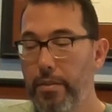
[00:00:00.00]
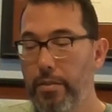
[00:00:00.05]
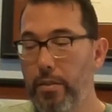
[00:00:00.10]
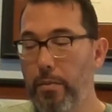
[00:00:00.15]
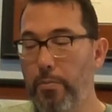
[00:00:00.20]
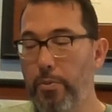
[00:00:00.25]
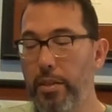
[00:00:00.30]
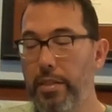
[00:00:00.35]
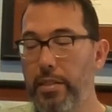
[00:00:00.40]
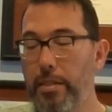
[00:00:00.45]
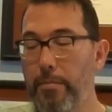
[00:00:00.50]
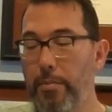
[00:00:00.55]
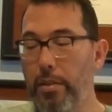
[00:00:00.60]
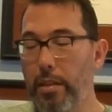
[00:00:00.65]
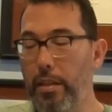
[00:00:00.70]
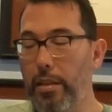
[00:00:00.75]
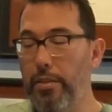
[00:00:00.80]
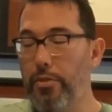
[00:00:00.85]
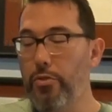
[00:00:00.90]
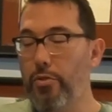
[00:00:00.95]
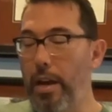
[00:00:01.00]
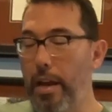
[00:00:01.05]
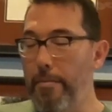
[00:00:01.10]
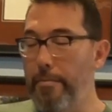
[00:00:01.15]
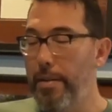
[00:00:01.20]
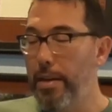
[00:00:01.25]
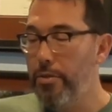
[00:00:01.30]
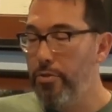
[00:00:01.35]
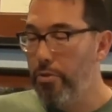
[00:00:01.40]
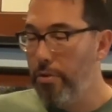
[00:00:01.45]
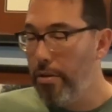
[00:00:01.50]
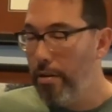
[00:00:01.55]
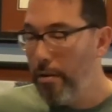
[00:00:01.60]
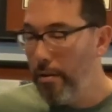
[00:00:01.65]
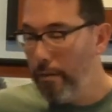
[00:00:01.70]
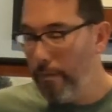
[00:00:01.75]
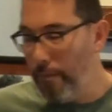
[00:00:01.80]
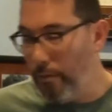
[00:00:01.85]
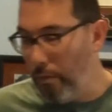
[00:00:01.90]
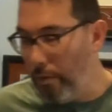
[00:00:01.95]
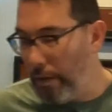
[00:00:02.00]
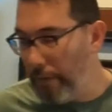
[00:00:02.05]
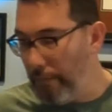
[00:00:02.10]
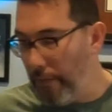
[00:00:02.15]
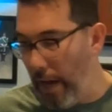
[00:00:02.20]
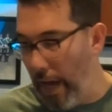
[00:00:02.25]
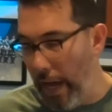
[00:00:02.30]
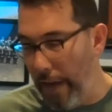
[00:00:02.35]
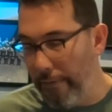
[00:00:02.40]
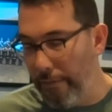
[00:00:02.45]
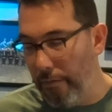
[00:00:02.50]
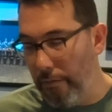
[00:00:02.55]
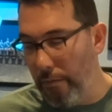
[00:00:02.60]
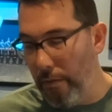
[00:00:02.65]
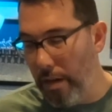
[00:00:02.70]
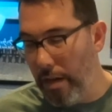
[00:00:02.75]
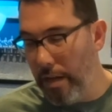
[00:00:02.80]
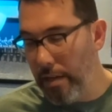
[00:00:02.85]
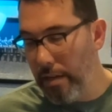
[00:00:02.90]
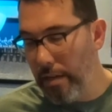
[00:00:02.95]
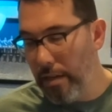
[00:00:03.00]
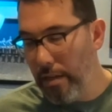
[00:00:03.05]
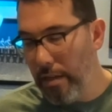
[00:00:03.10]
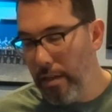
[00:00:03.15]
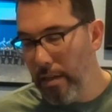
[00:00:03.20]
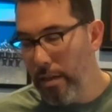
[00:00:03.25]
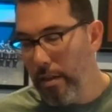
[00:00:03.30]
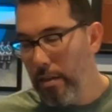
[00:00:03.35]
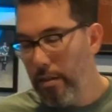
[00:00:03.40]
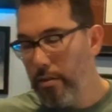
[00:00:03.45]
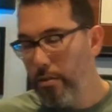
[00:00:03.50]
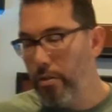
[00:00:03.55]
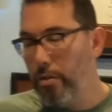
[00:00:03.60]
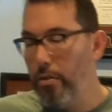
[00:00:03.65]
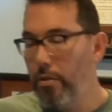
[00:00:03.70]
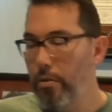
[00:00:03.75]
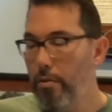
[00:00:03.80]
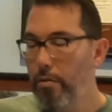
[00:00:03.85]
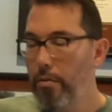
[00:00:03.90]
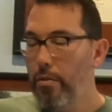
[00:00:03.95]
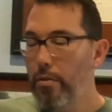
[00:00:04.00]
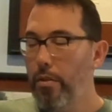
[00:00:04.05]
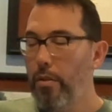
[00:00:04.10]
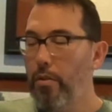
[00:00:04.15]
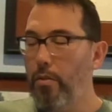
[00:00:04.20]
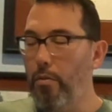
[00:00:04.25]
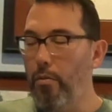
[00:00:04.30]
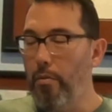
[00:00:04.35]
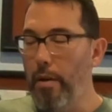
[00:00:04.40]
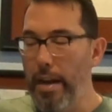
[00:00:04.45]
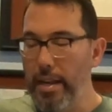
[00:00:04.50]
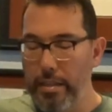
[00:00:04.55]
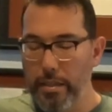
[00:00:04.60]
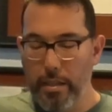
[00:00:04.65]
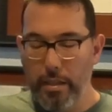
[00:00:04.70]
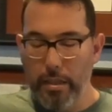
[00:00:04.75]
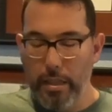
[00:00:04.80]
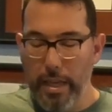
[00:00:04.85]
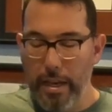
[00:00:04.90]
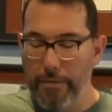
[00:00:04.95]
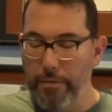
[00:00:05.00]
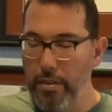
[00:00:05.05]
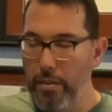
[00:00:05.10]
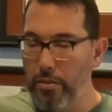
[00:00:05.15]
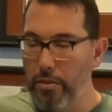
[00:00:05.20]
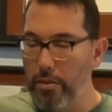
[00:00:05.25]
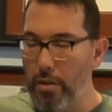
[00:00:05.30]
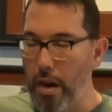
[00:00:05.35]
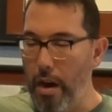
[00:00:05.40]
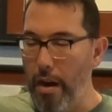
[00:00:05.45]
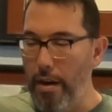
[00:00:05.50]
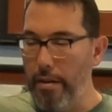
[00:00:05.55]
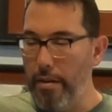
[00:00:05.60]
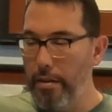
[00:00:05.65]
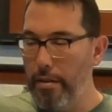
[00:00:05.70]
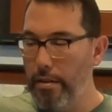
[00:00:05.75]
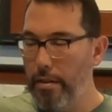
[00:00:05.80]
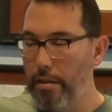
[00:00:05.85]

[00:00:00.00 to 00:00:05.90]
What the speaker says: So pretty simple though. Let's try measure 45. 1, 2, right to left to start.